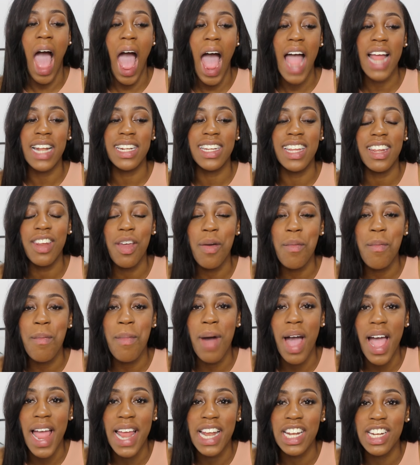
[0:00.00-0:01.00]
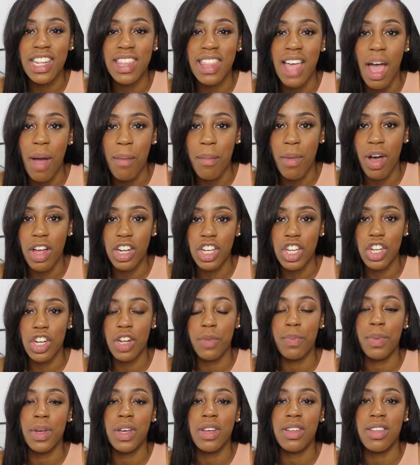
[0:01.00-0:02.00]
I didn't mind that much
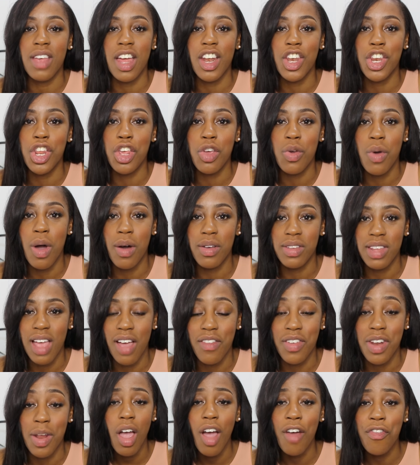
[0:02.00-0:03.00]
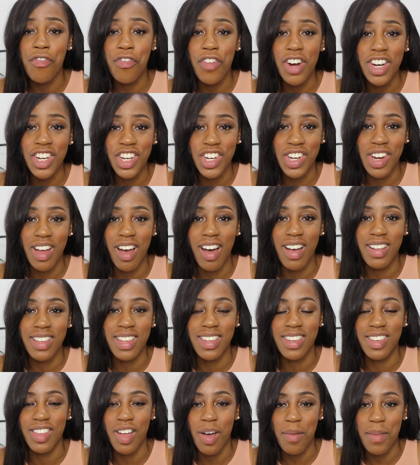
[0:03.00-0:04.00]
just because I knew I was having a fresh
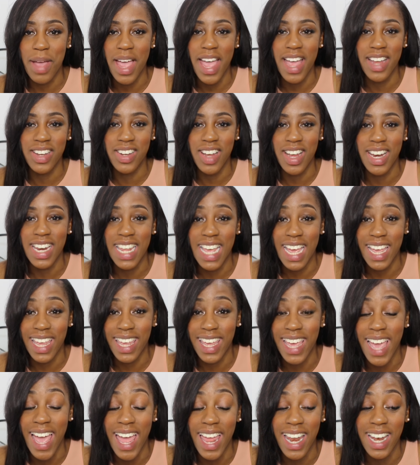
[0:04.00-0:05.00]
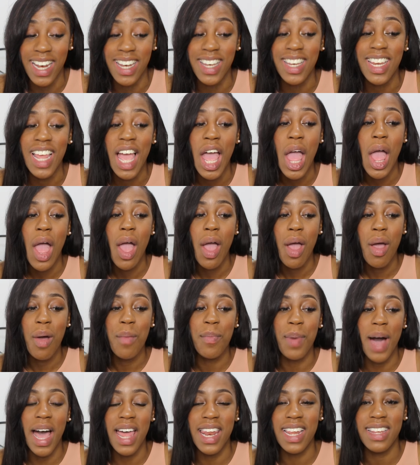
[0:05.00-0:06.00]
start to start my hair journey again.
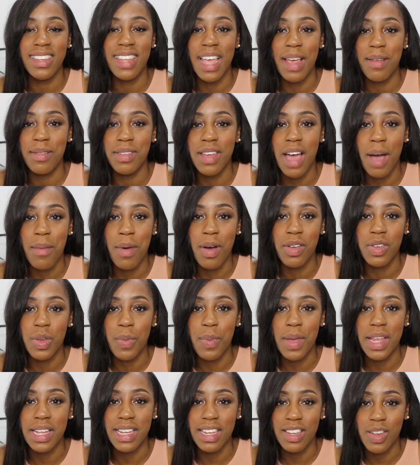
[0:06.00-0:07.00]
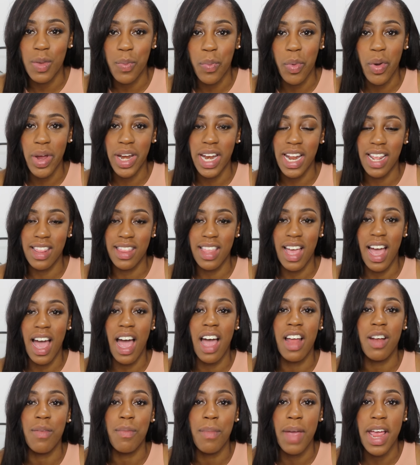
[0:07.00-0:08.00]
But at the same time, I was a bit disappointed
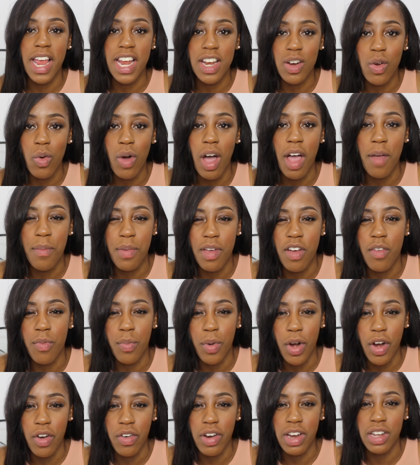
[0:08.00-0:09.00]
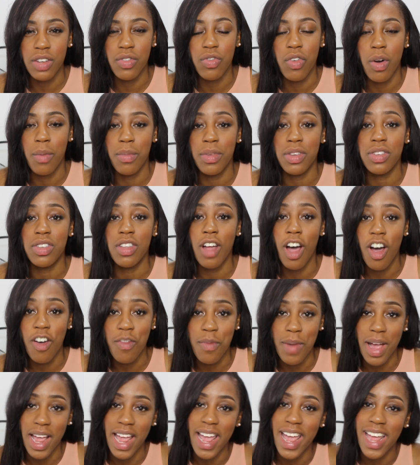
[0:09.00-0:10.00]
that I'd made quite a bit of progress from the
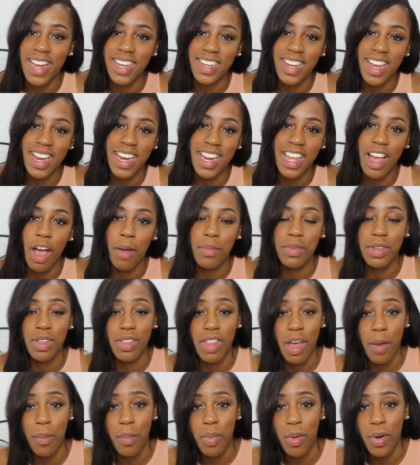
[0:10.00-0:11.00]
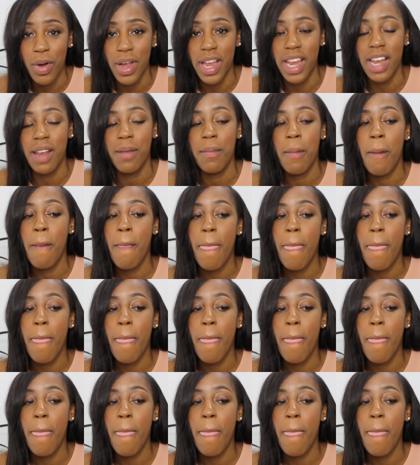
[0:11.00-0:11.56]
start of my hair journey up to that point.